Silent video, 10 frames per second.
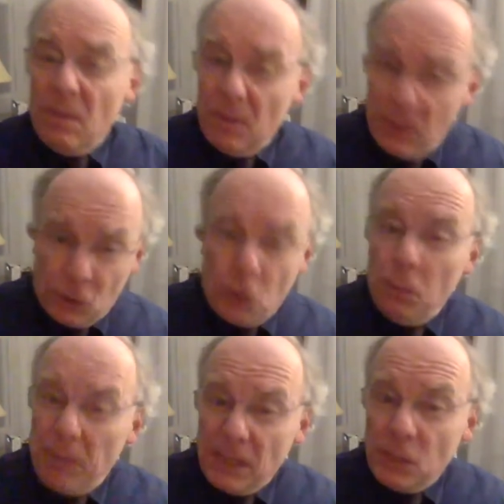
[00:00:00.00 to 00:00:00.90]
There are 2
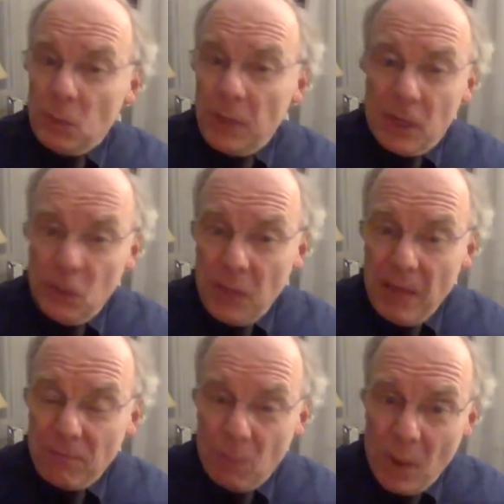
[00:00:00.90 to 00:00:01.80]
places where you can do
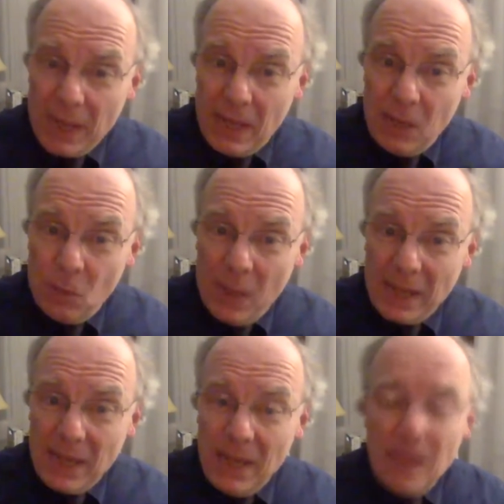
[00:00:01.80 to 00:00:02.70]
that, from white key to white
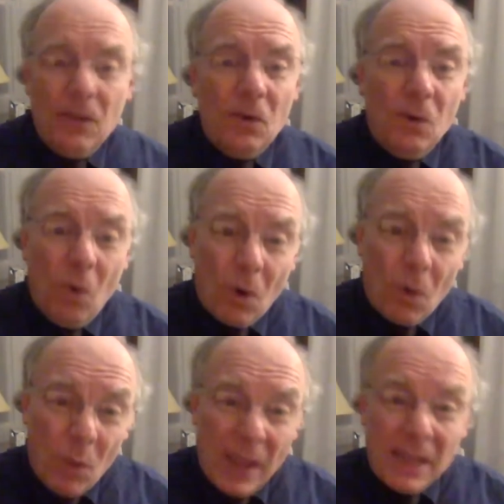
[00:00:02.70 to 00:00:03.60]
key, or a
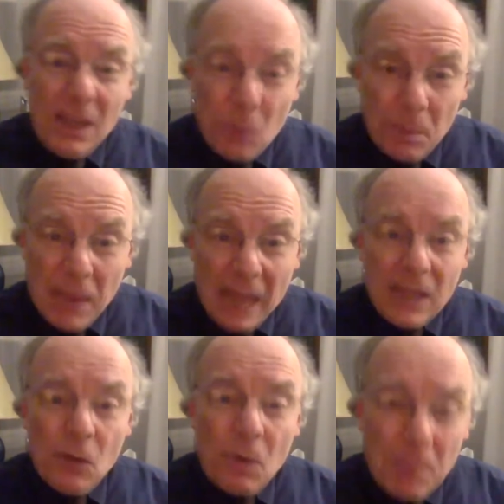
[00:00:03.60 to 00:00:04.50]
white key to a black
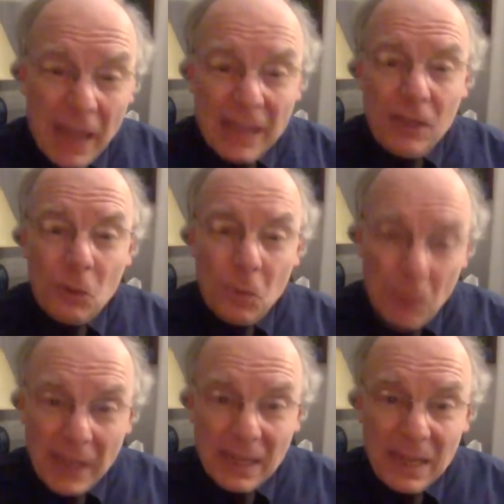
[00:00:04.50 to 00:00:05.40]
key, or a black key to a
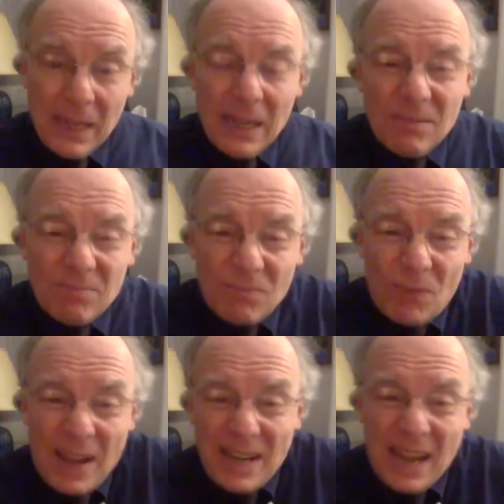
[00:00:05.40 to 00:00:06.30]
white key.
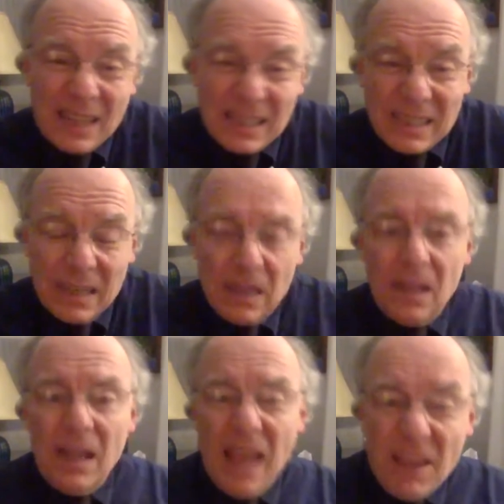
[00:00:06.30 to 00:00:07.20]
Right next,
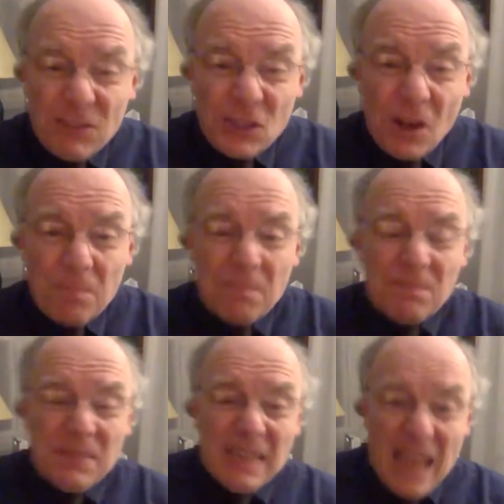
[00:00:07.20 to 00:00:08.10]
F sharp,
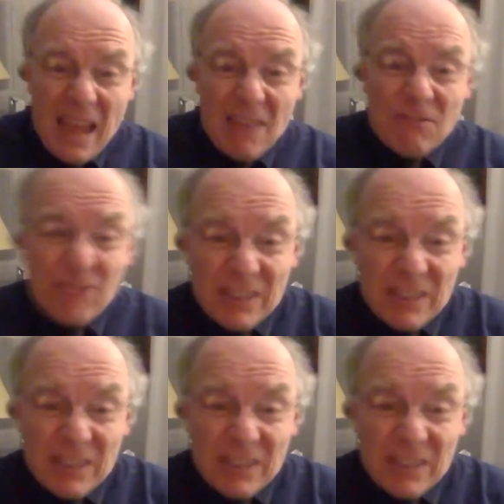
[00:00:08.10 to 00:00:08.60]
F.